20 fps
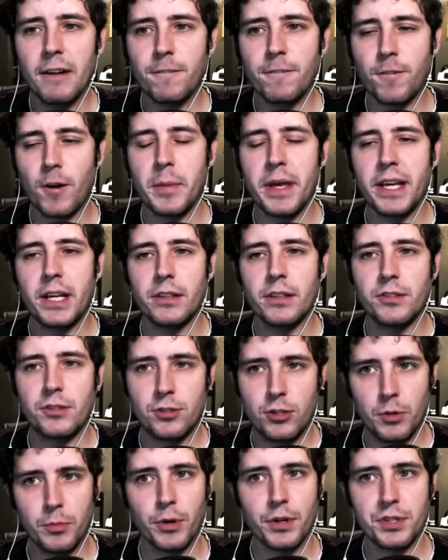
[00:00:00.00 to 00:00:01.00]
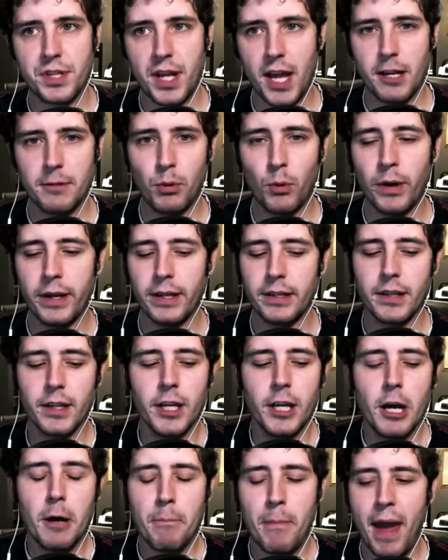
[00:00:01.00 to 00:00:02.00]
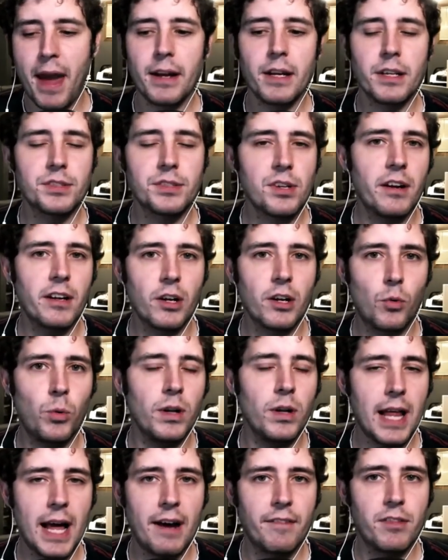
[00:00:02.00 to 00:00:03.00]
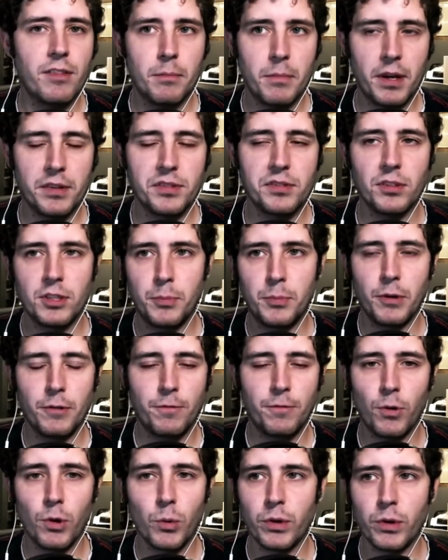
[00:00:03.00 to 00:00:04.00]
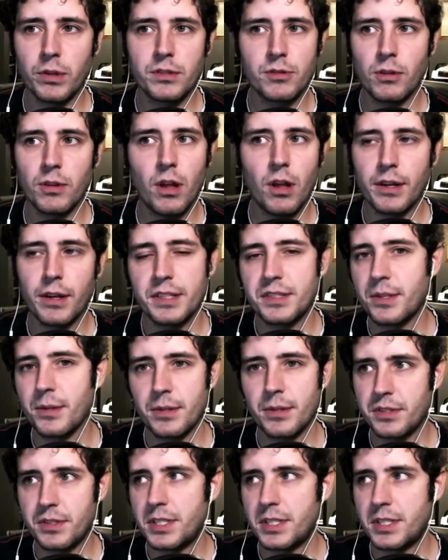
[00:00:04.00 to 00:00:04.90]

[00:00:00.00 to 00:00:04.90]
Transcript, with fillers: but from a consumer standpoint, Panasonic will have the muscle to put forward so long as